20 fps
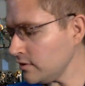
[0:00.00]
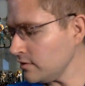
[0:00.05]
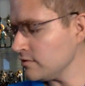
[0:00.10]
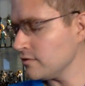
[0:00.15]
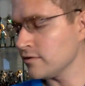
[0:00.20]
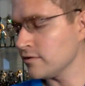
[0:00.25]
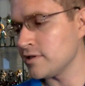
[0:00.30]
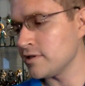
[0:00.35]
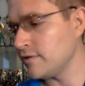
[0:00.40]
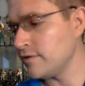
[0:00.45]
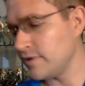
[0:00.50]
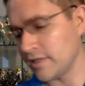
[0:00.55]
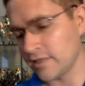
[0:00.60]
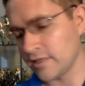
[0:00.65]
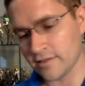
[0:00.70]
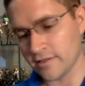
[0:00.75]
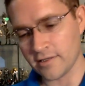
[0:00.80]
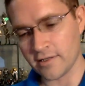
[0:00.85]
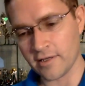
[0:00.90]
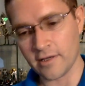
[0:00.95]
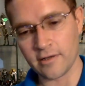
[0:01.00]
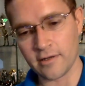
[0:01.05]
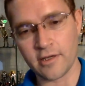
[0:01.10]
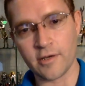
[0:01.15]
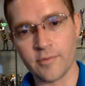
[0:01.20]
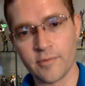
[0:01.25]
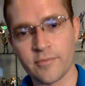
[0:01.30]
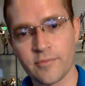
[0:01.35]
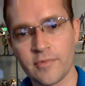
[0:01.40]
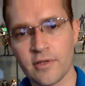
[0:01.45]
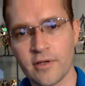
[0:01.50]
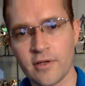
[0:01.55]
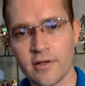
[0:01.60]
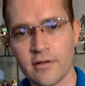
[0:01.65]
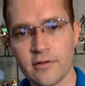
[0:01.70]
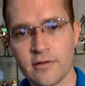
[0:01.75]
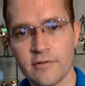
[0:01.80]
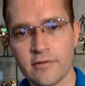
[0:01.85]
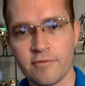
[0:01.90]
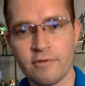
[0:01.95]
Let's see if he can stand up. I
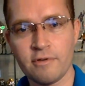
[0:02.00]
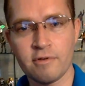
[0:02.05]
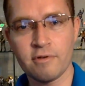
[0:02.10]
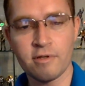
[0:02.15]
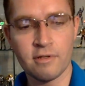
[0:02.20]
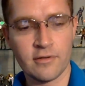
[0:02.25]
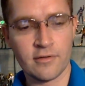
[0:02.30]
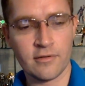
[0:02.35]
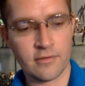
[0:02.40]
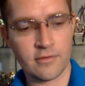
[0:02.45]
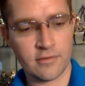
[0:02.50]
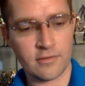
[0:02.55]
don't know if you can.